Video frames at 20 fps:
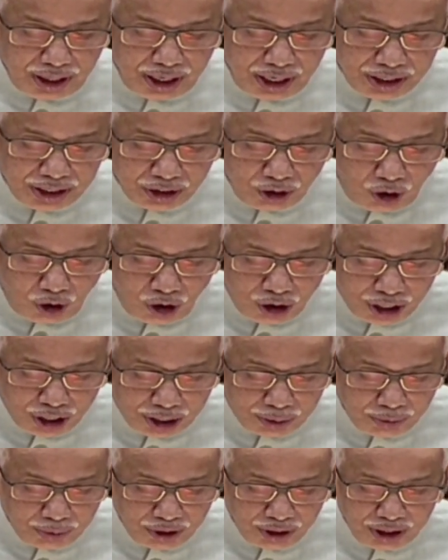and
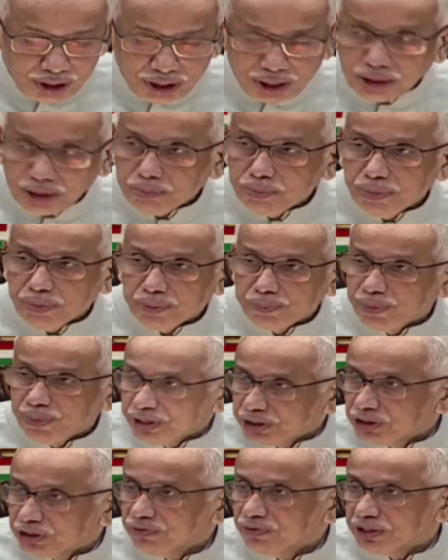Honourable
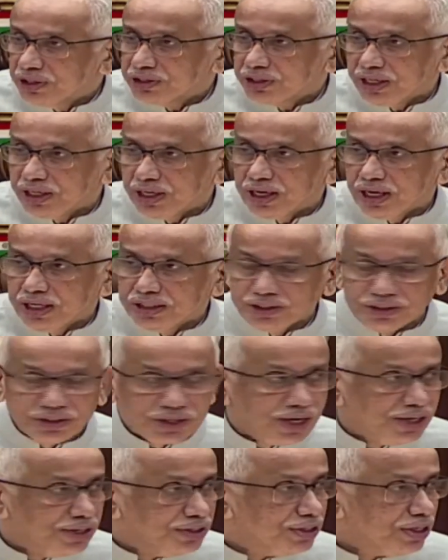Members of the State
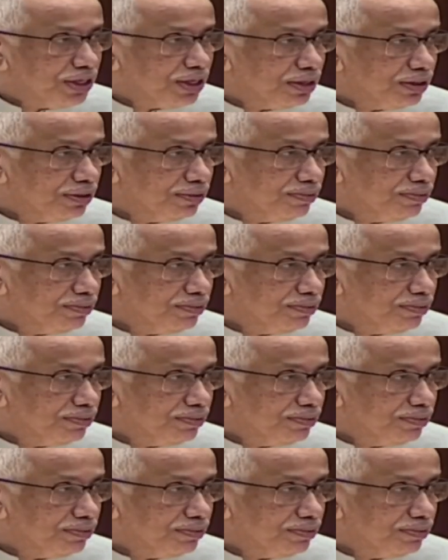Legislature.